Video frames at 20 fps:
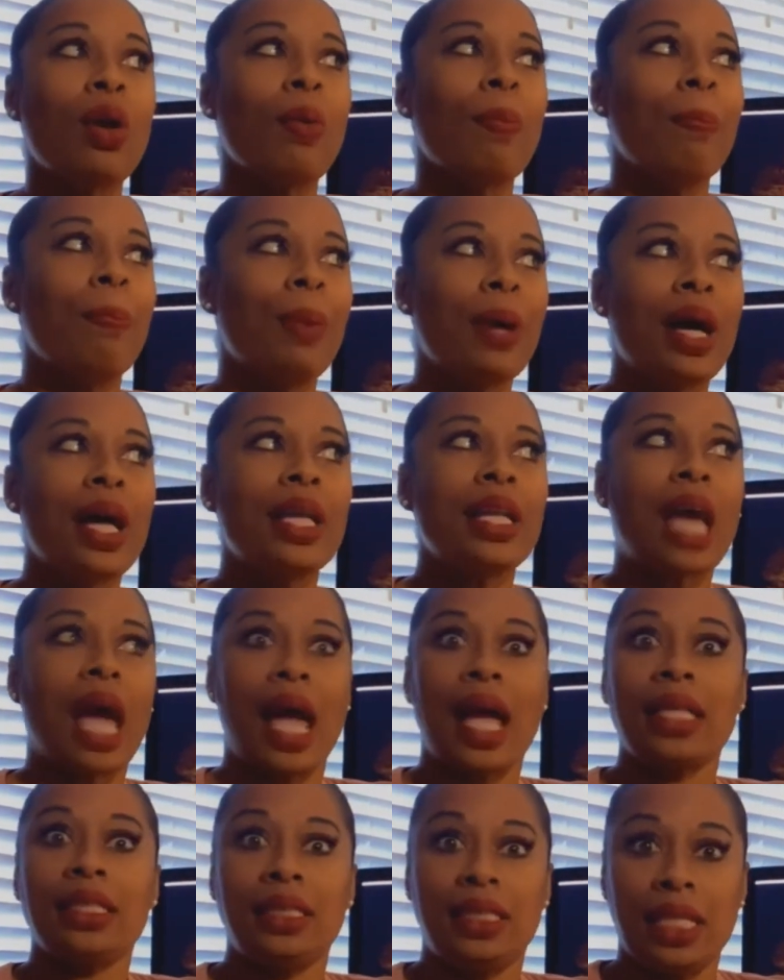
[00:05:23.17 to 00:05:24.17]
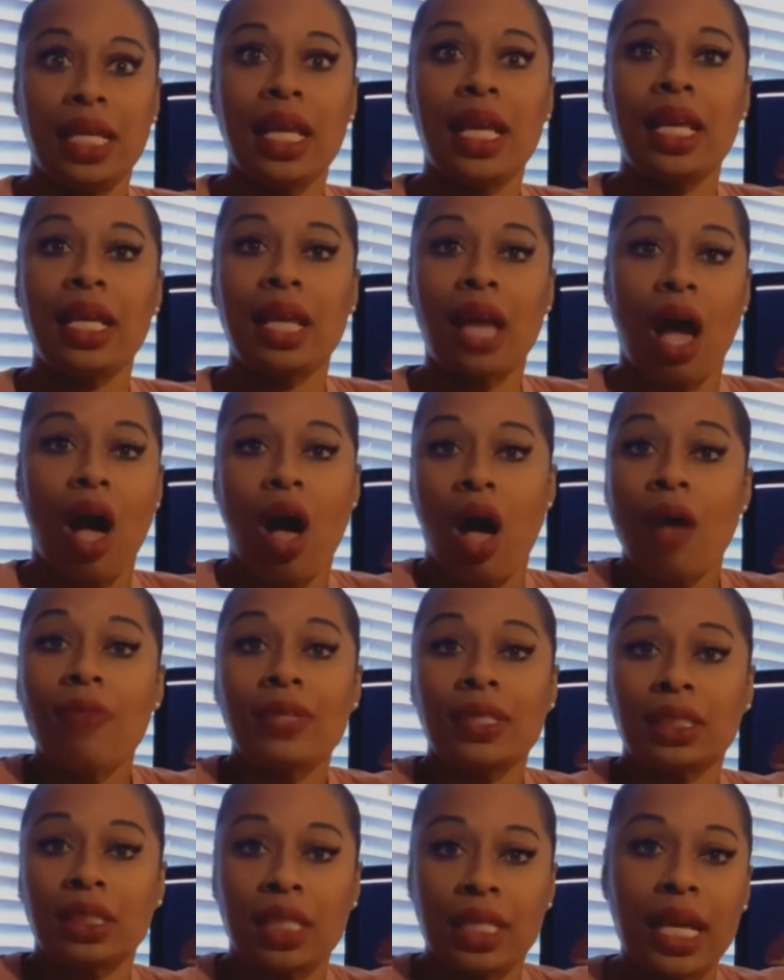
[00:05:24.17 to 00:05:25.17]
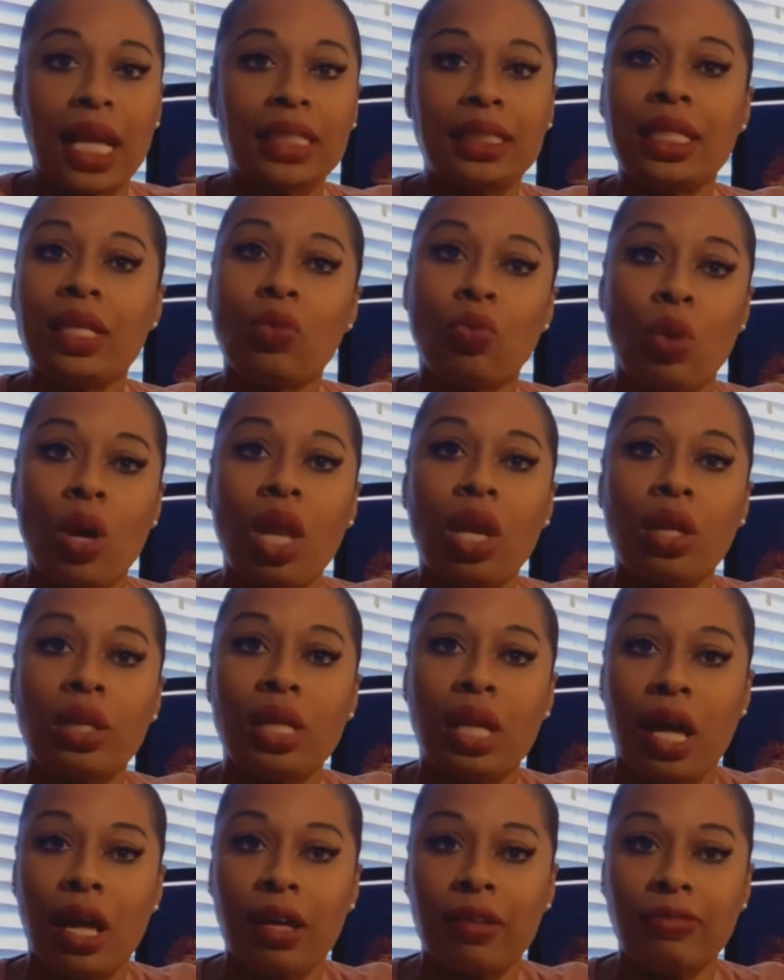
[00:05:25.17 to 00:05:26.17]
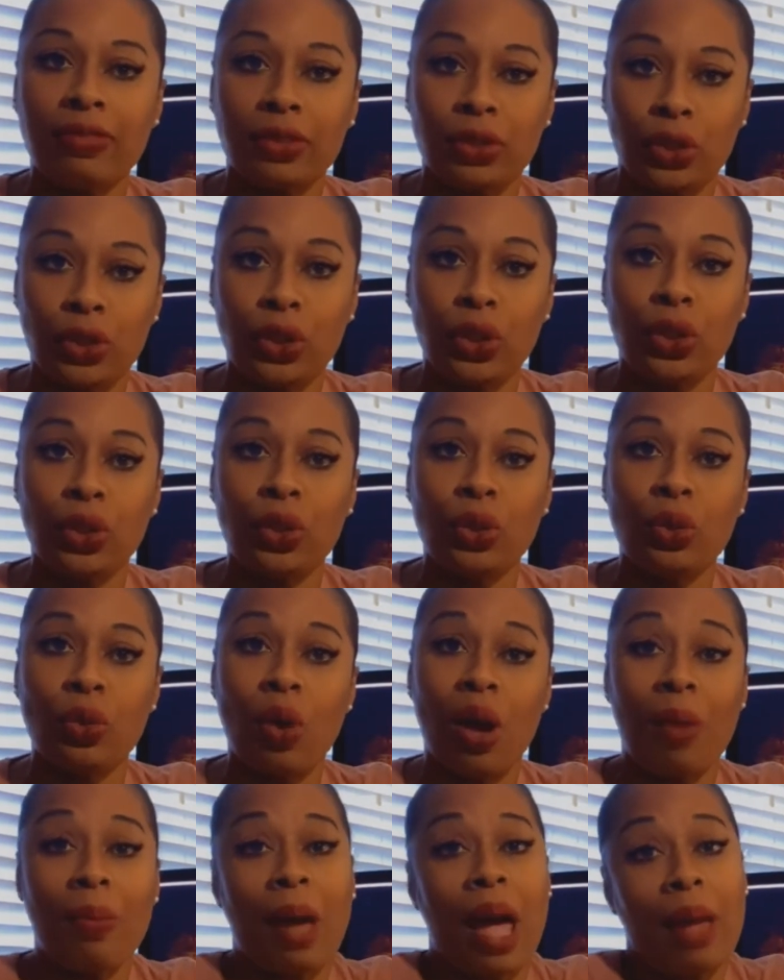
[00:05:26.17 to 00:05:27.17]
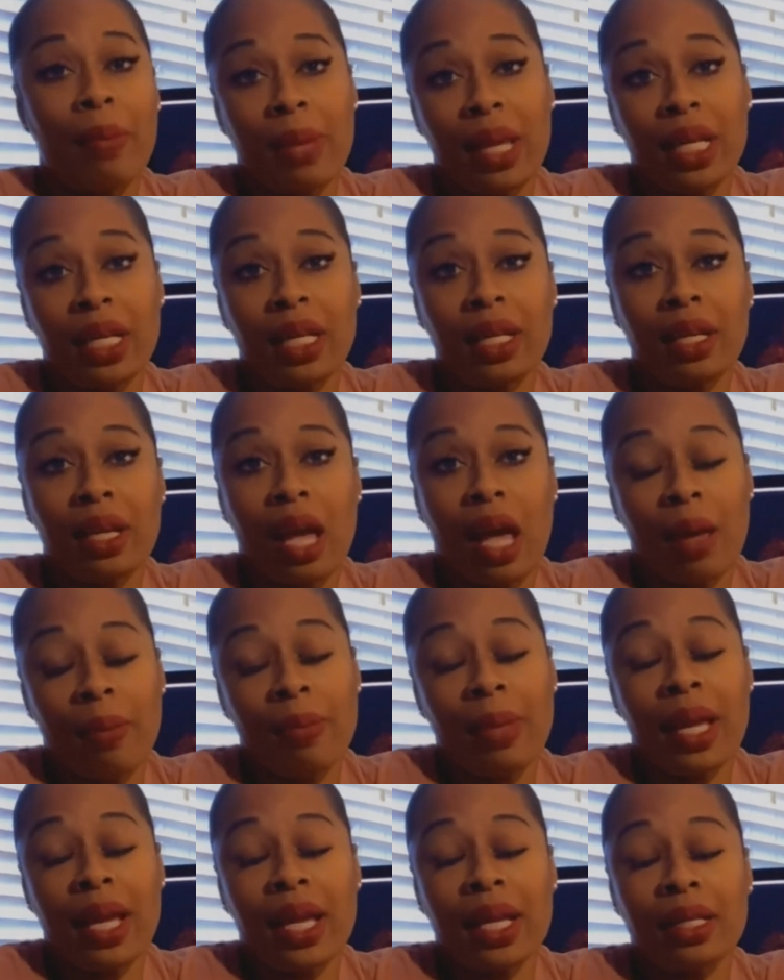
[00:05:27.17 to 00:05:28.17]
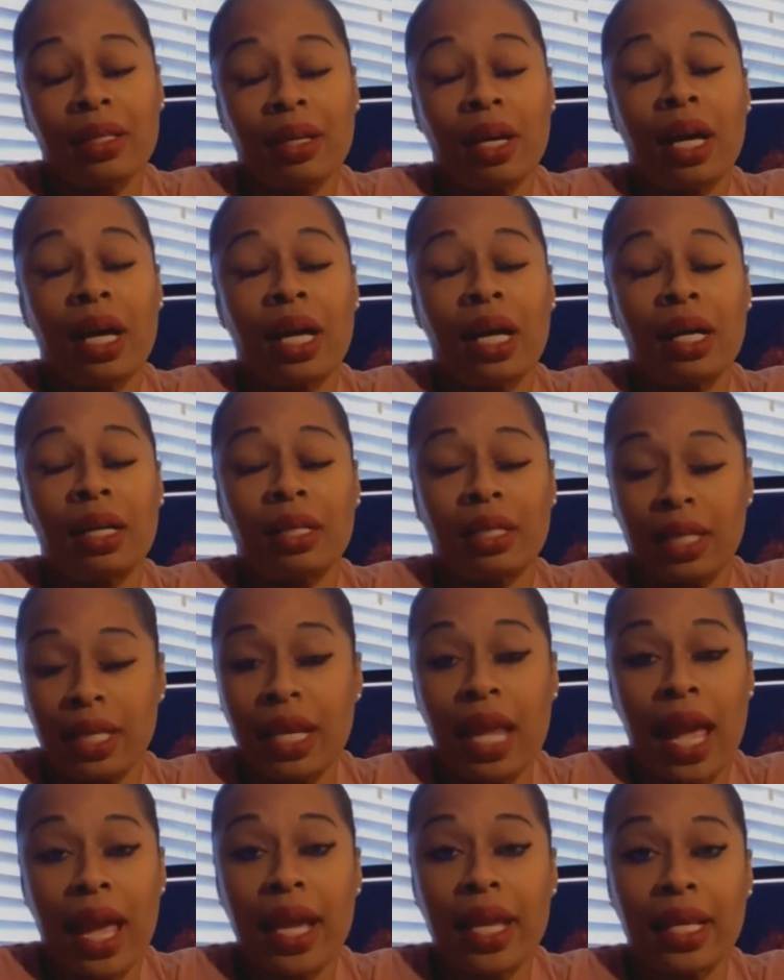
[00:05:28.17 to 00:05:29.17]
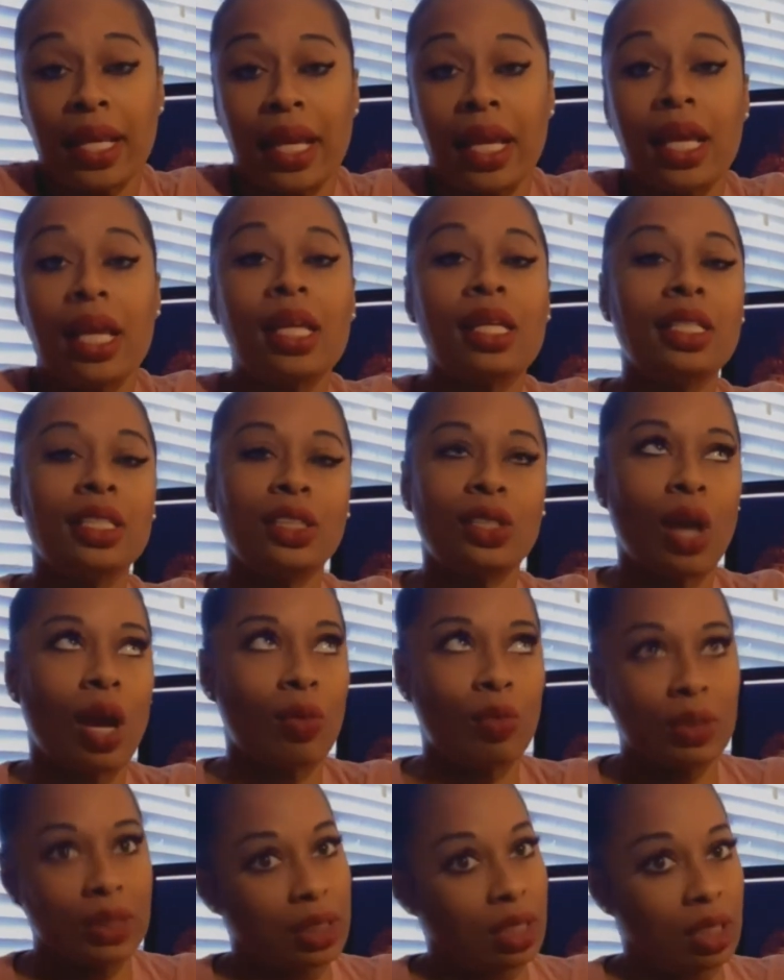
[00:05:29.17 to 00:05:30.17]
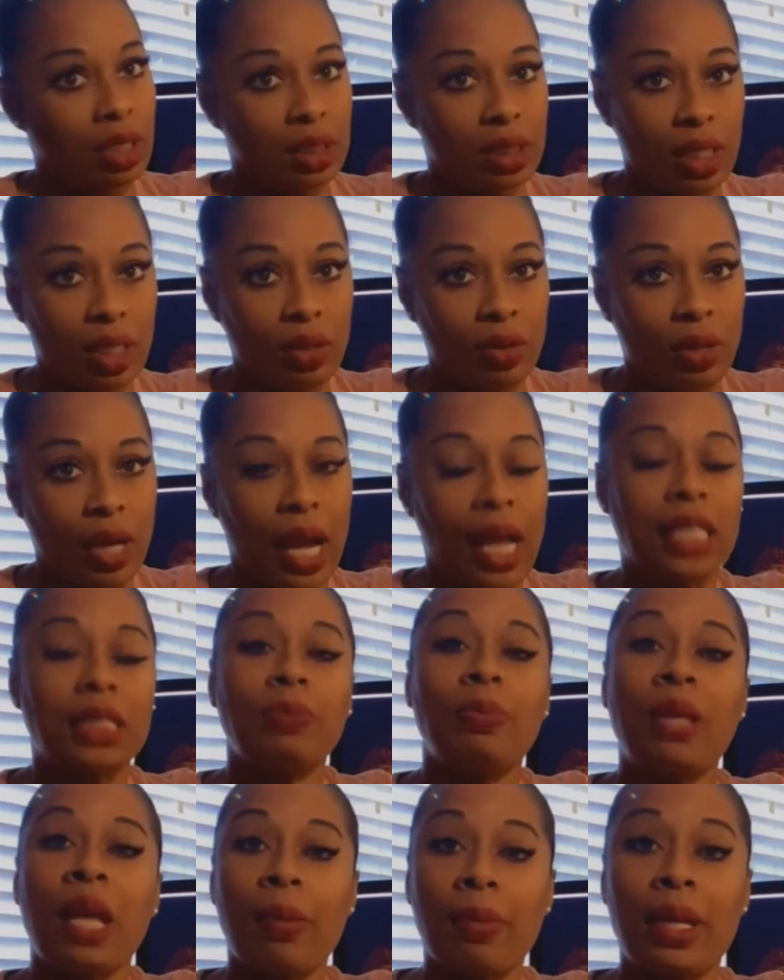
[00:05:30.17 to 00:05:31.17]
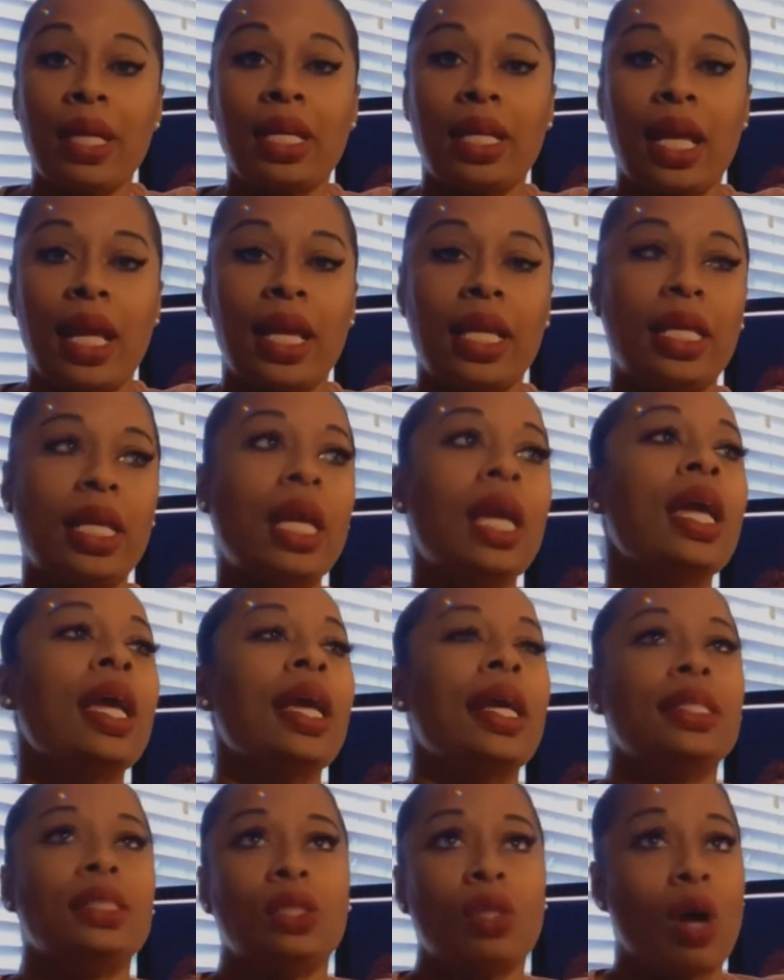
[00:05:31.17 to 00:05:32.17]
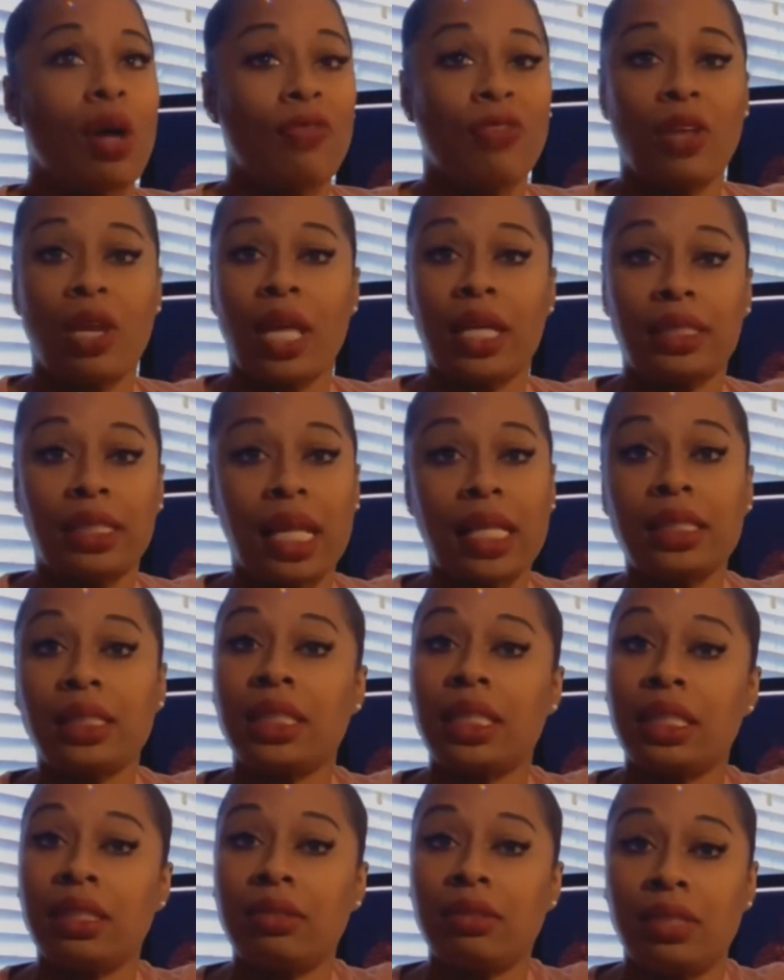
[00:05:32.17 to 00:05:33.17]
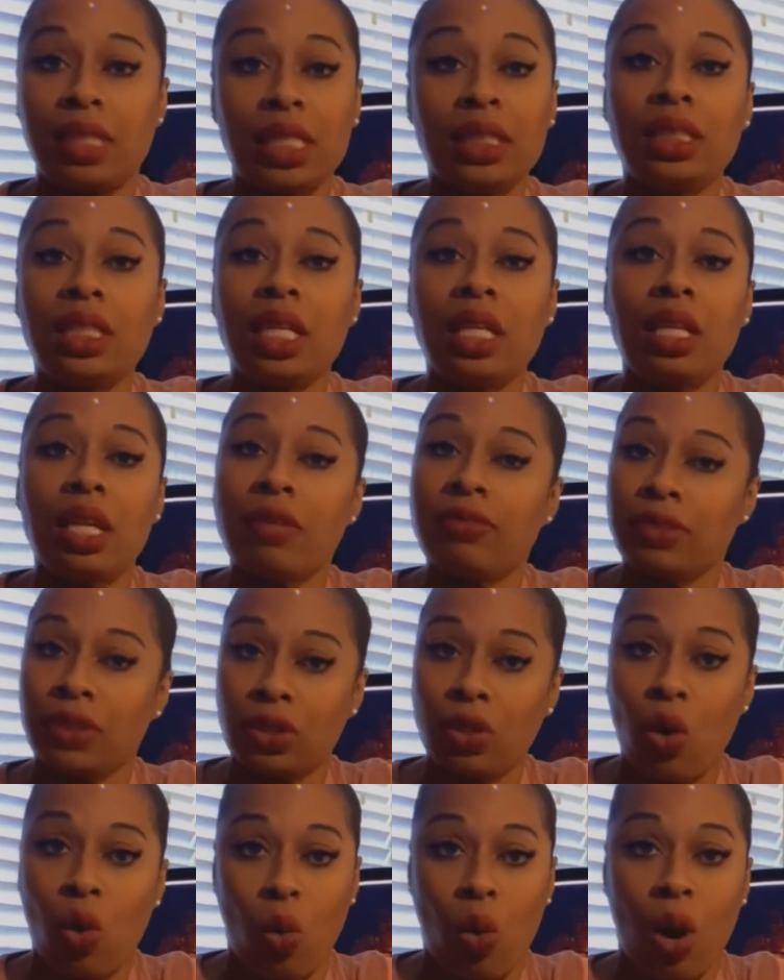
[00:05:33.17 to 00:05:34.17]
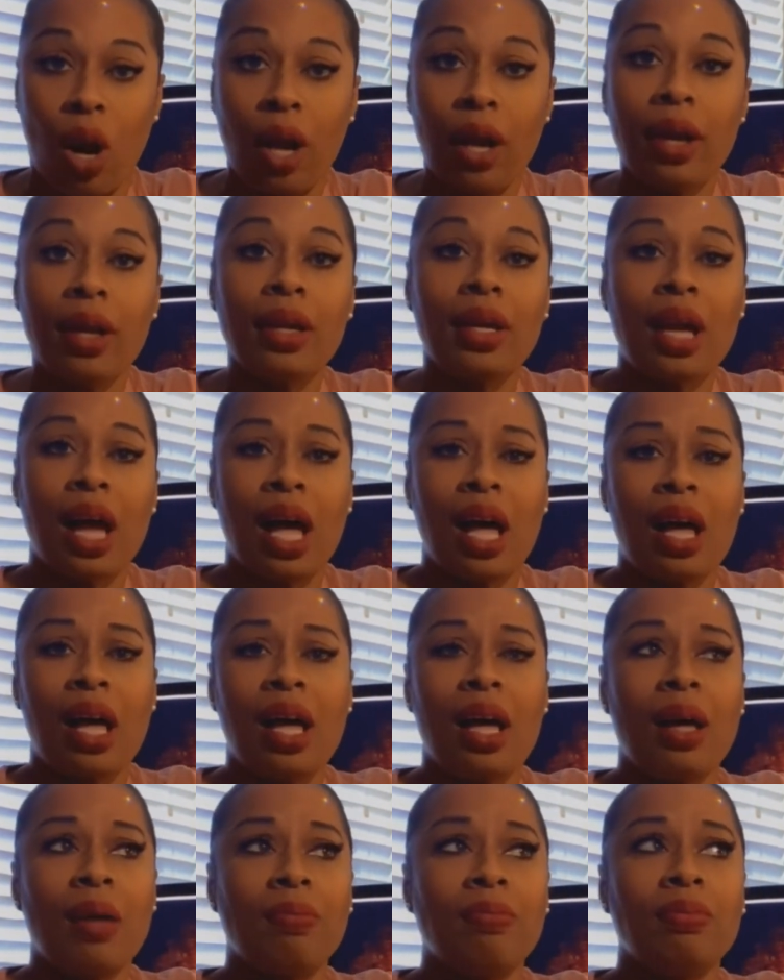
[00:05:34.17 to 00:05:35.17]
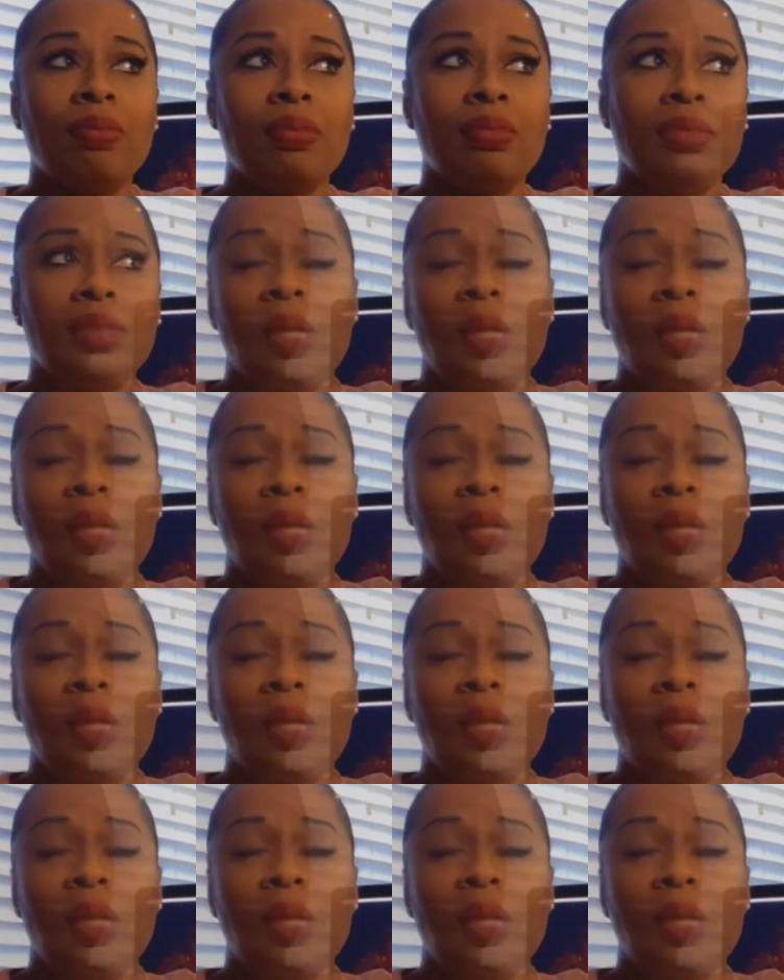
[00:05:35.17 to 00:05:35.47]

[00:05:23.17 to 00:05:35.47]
but I did obviously I did well enough to um, I made an I made uh, an 80 so I wasn't going to tell you guys but I made an 80 and so I felt like that's a decent enough score um,